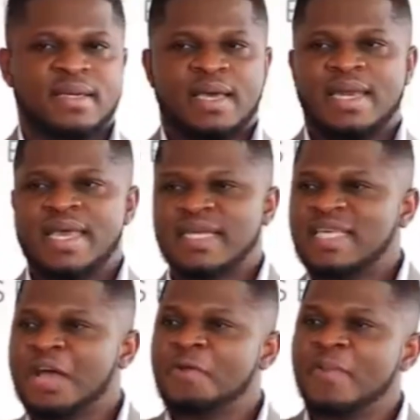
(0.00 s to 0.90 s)
And they
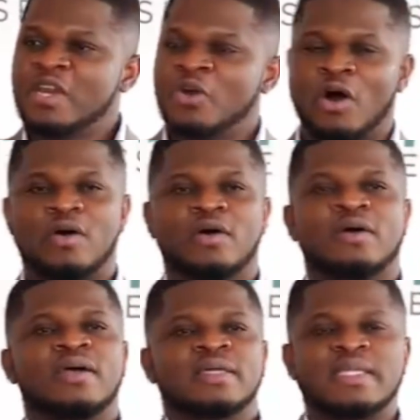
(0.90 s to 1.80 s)
see a human you are,
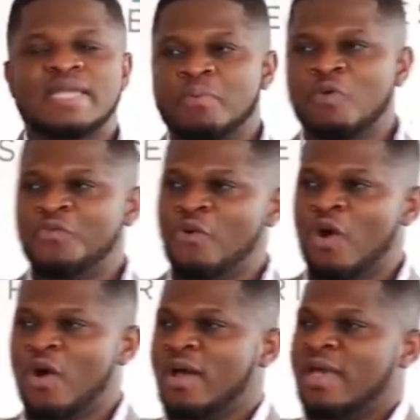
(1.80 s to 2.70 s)
Tinapco
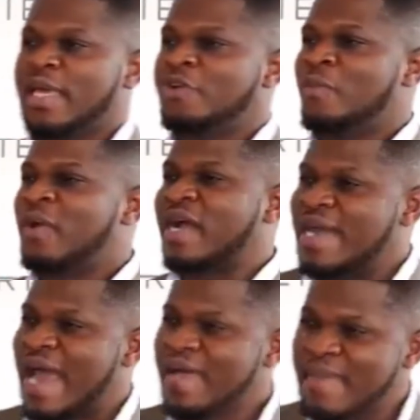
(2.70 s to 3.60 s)
four, you are the
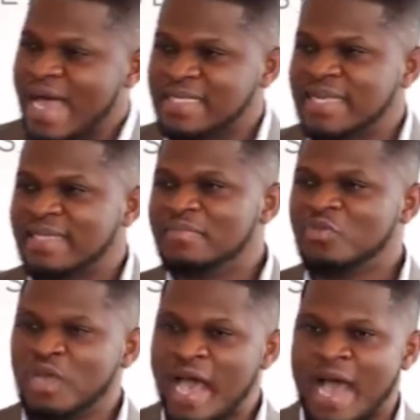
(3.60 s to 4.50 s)
Omoka 9 months in
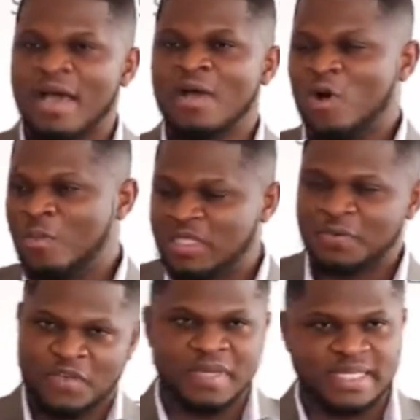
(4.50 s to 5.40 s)
Timintia, or
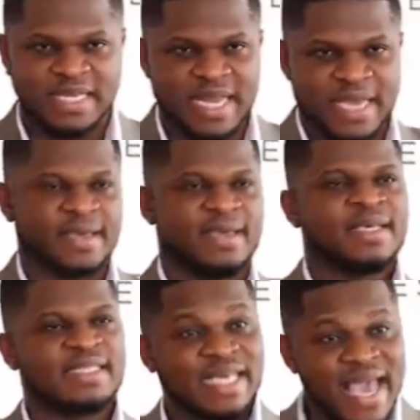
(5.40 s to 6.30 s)
Mutifia be seen there.
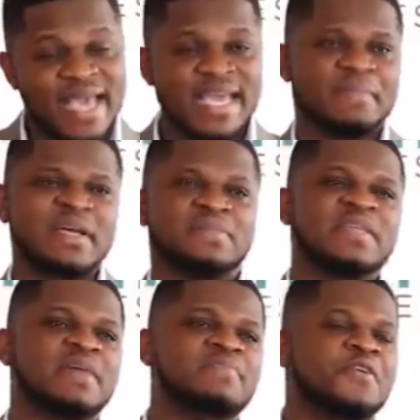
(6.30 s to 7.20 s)
Sika, you bet me
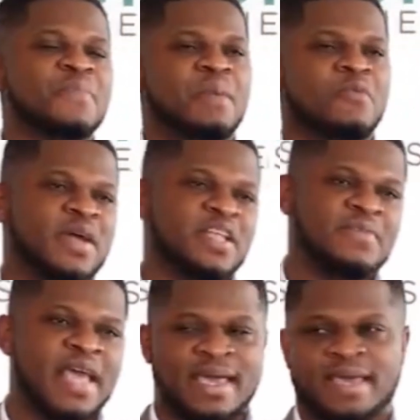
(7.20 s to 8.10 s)
the Abia
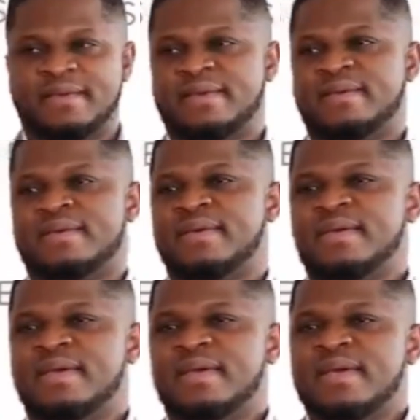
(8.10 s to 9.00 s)
Juma
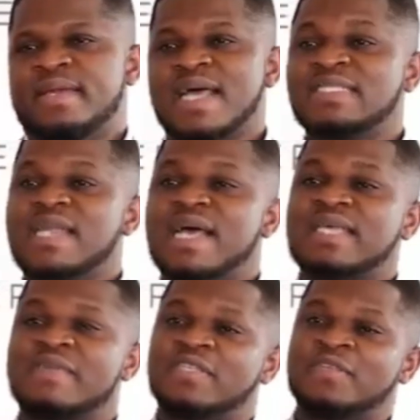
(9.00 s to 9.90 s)
National
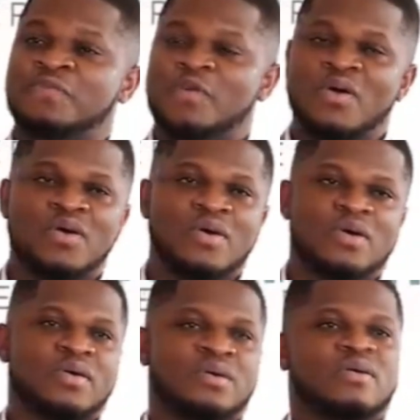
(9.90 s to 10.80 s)
Service for
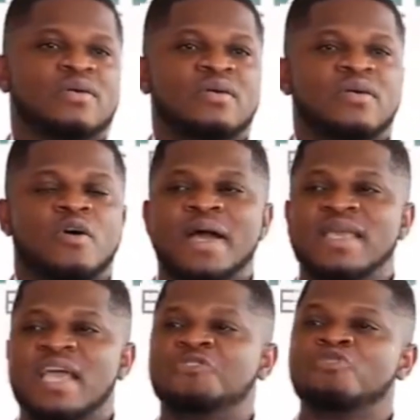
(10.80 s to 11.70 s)

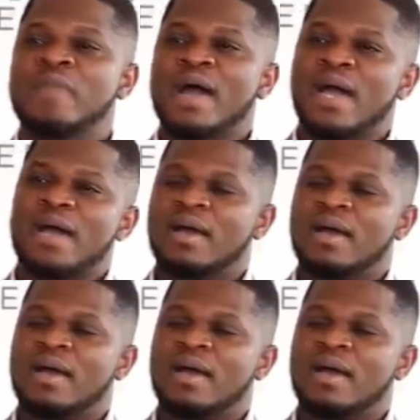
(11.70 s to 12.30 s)
my Juma.